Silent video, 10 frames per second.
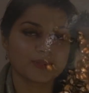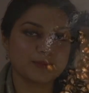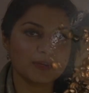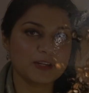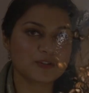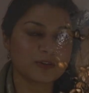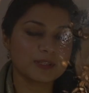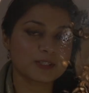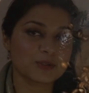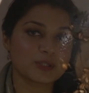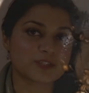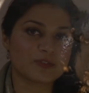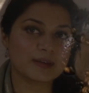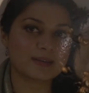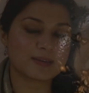Make sure that your
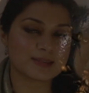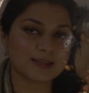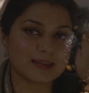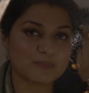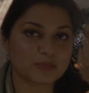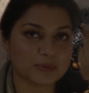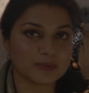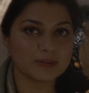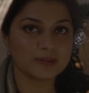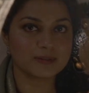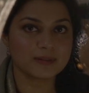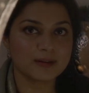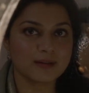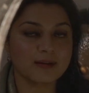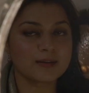ajwain doesn't get burnt.
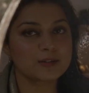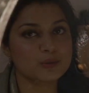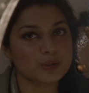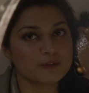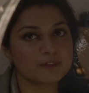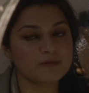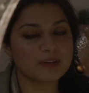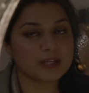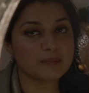Turn off the flame